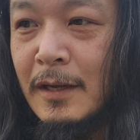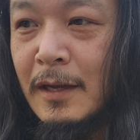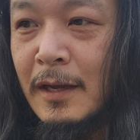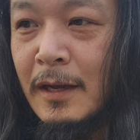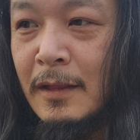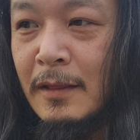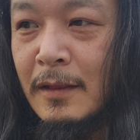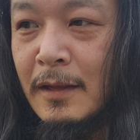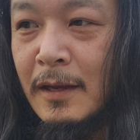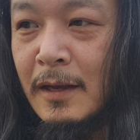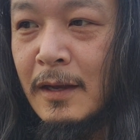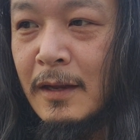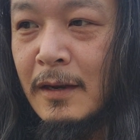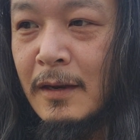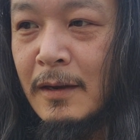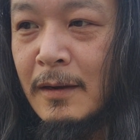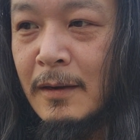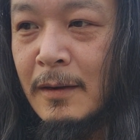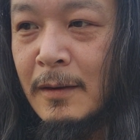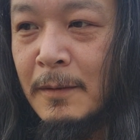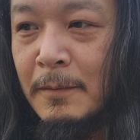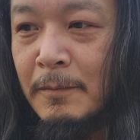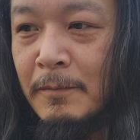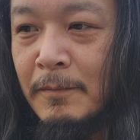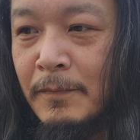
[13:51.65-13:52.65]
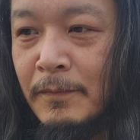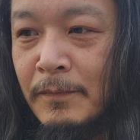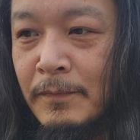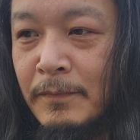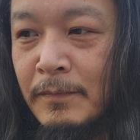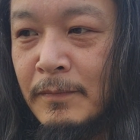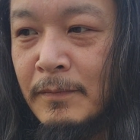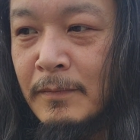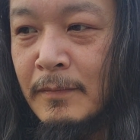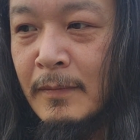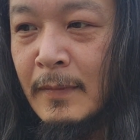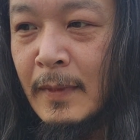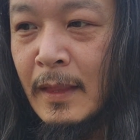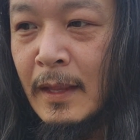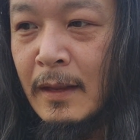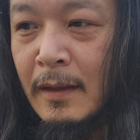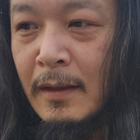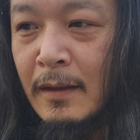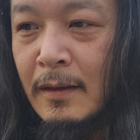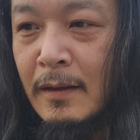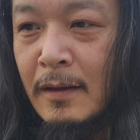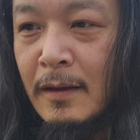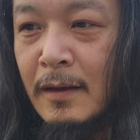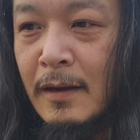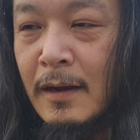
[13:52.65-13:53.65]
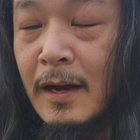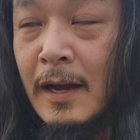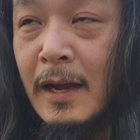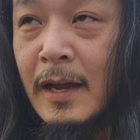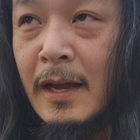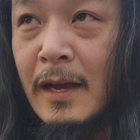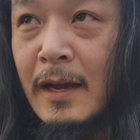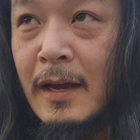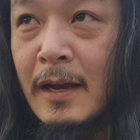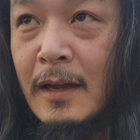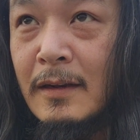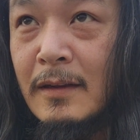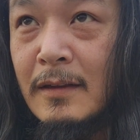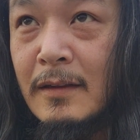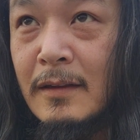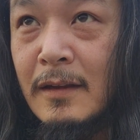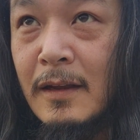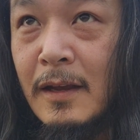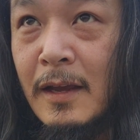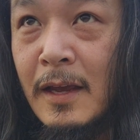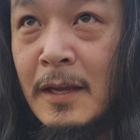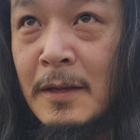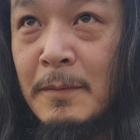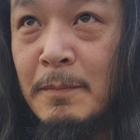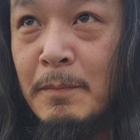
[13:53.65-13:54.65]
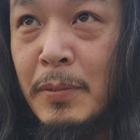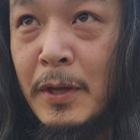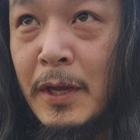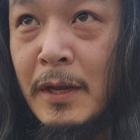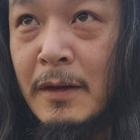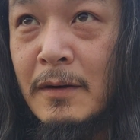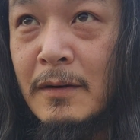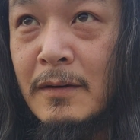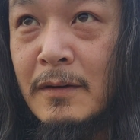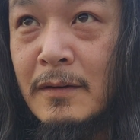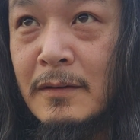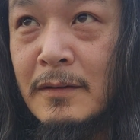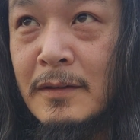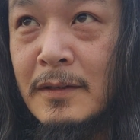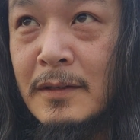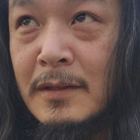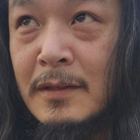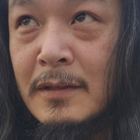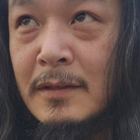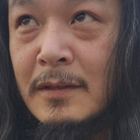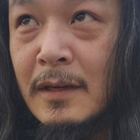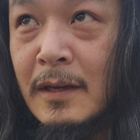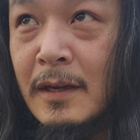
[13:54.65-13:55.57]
And then I had 8 pairs,